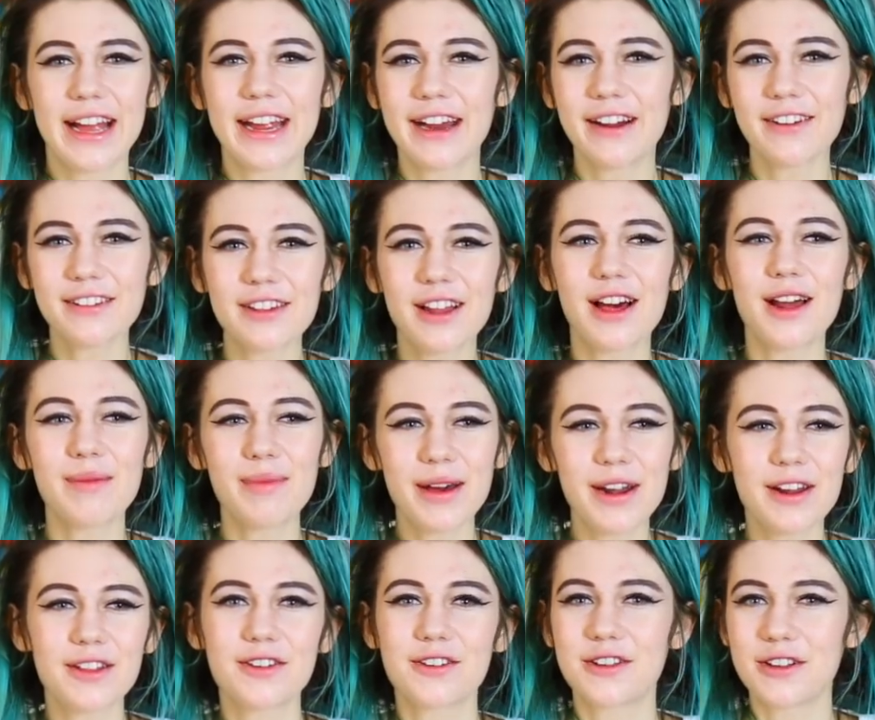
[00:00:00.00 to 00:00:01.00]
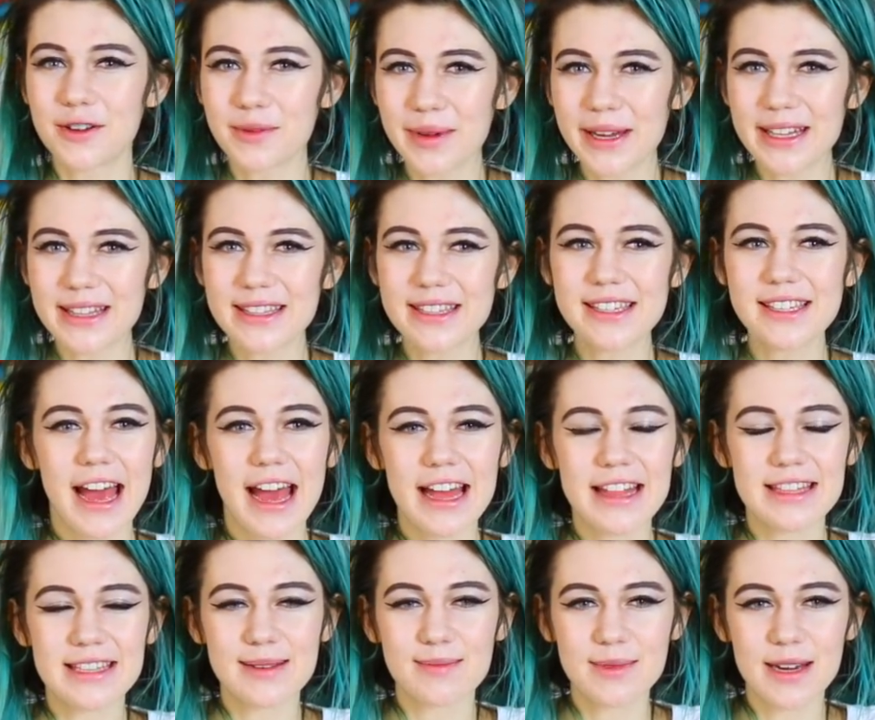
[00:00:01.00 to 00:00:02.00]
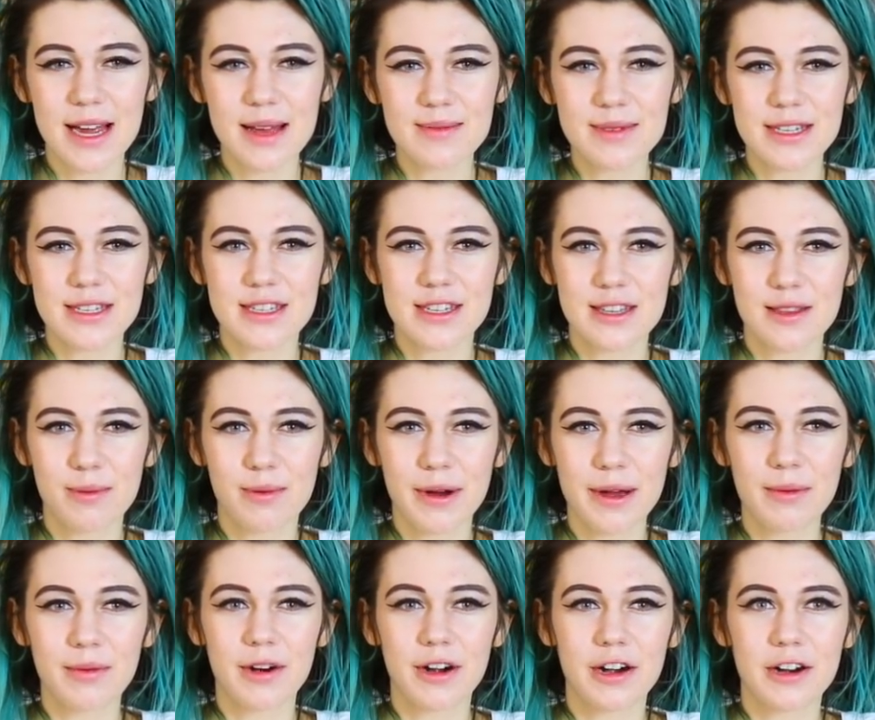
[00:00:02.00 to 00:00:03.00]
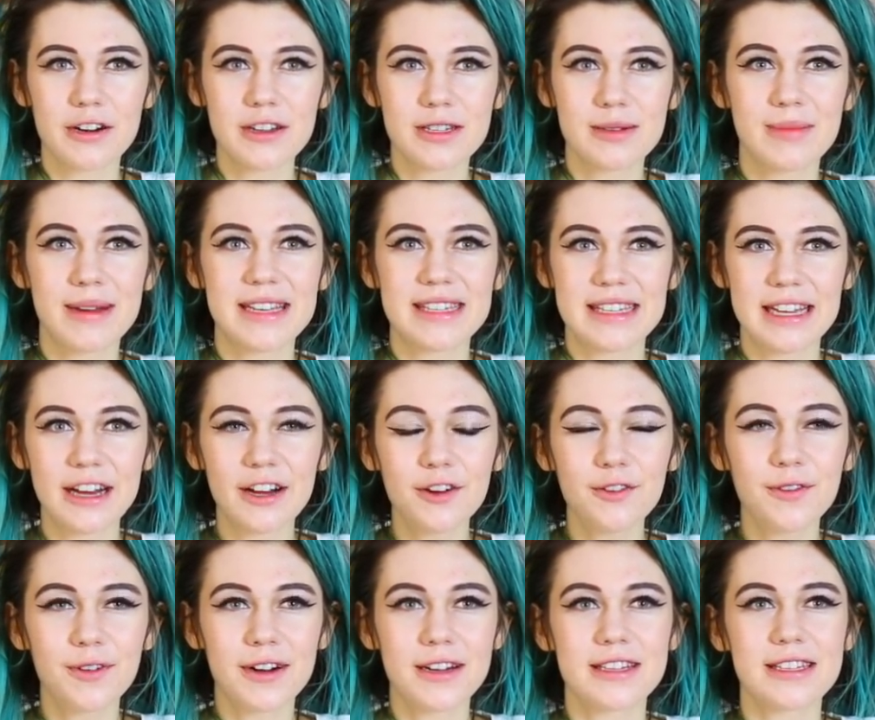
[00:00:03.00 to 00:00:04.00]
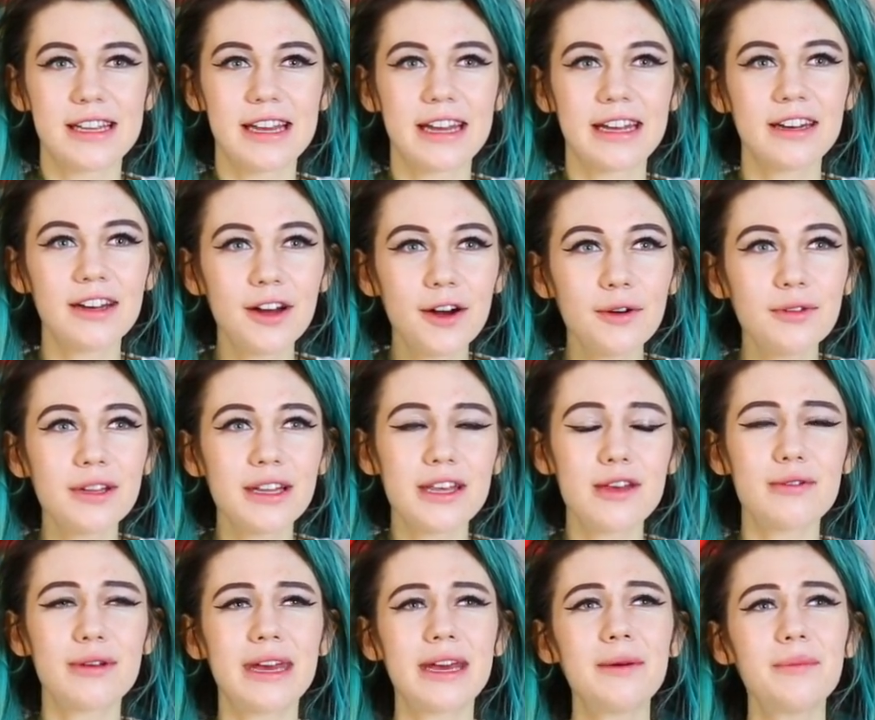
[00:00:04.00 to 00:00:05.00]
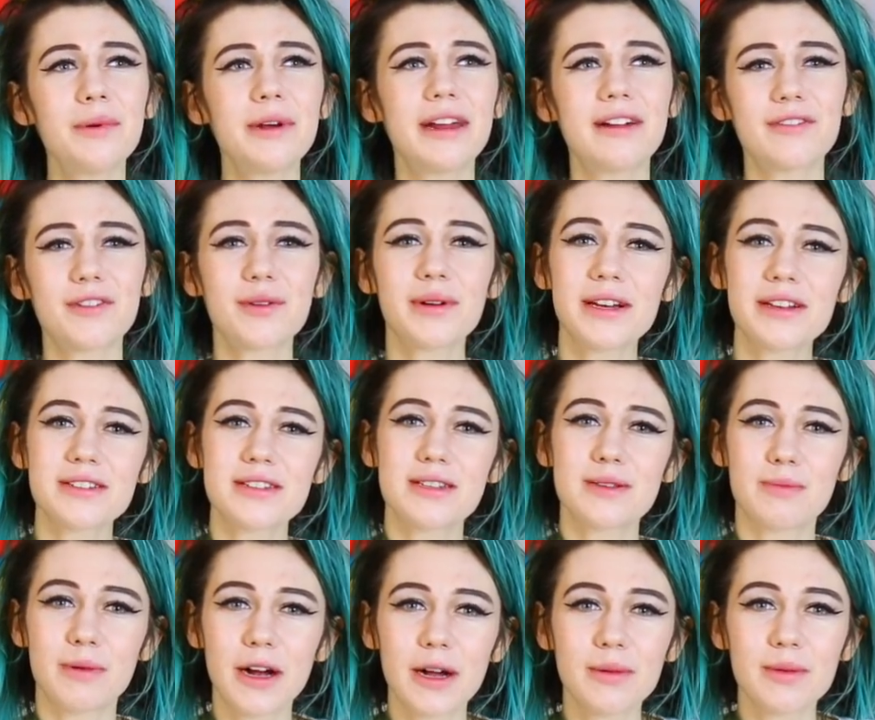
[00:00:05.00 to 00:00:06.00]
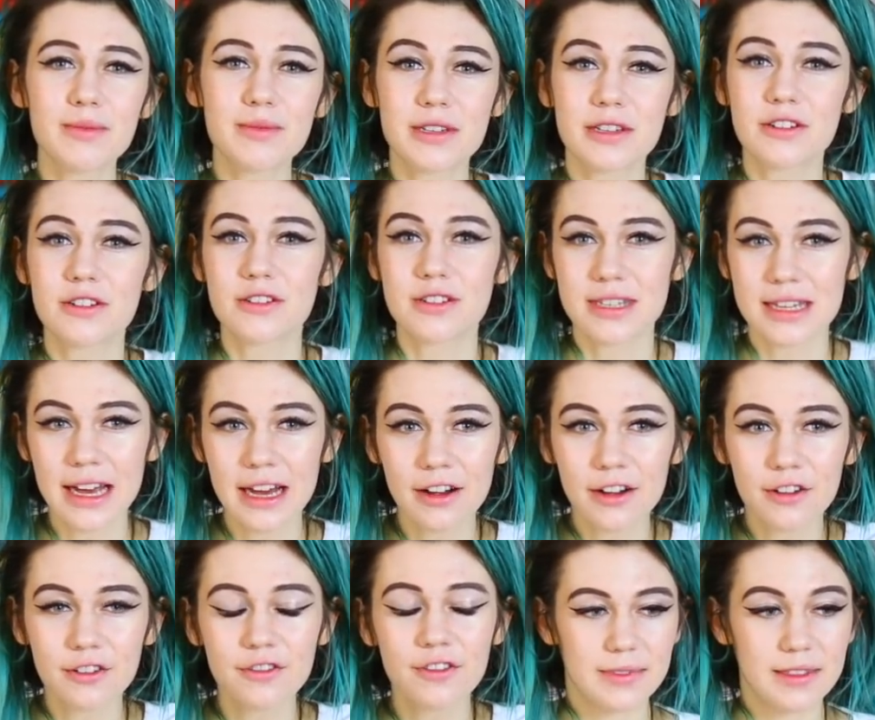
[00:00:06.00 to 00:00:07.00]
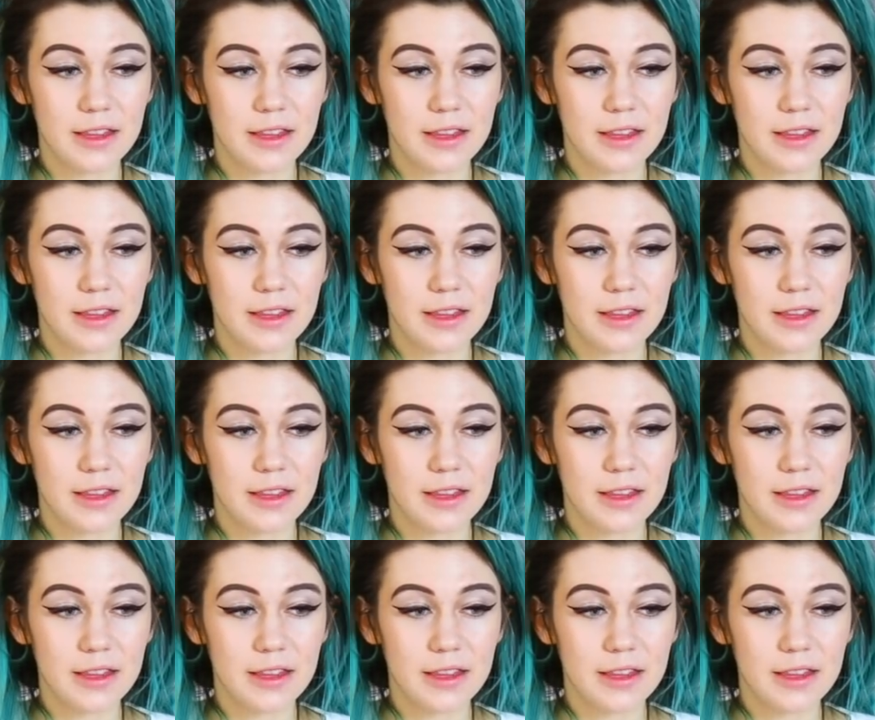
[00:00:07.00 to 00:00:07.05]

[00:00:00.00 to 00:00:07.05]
I care a lot about other humans and sometimes it's to the point where it hurts myself where it's like, no, like you can't put everyone else's problems in yourself.